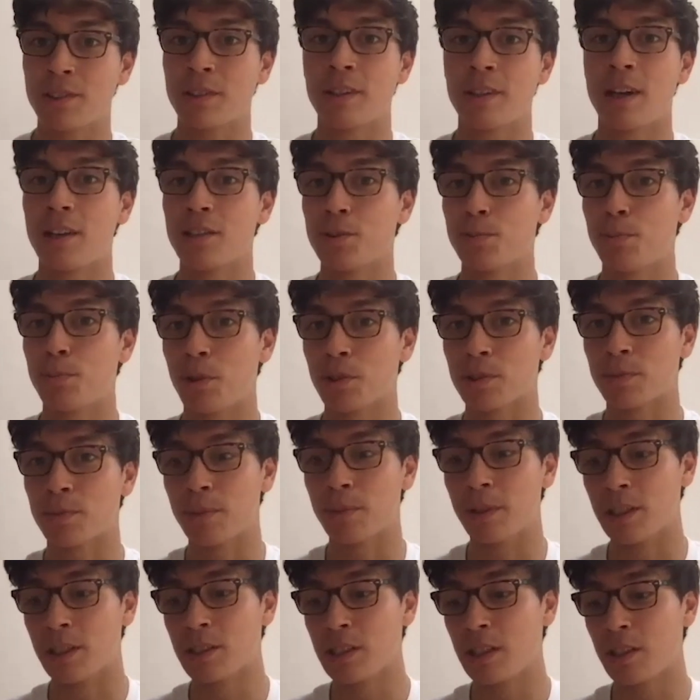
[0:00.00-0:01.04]
that as a
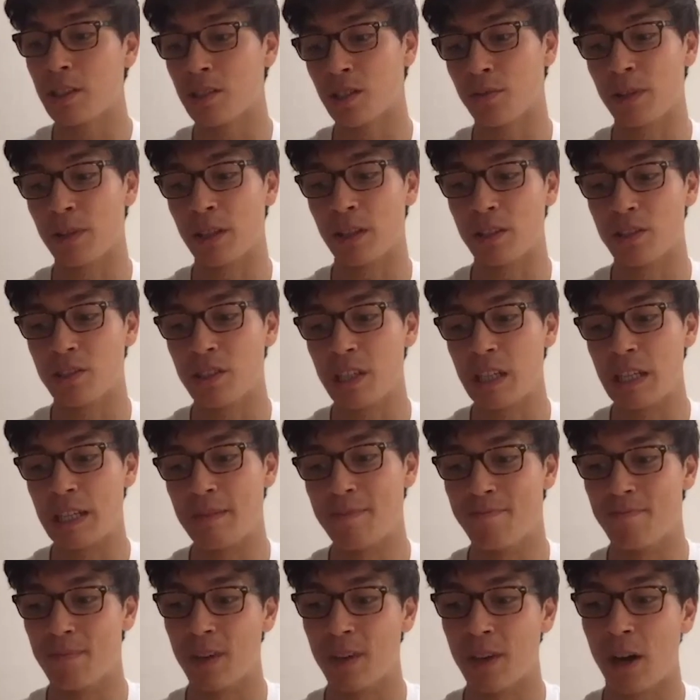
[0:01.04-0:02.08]
possibility, because I think the
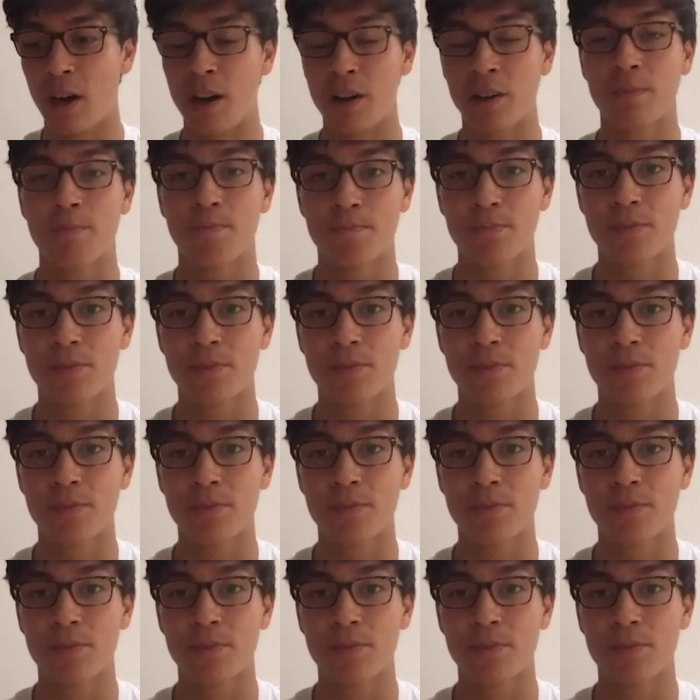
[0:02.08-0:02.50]
team are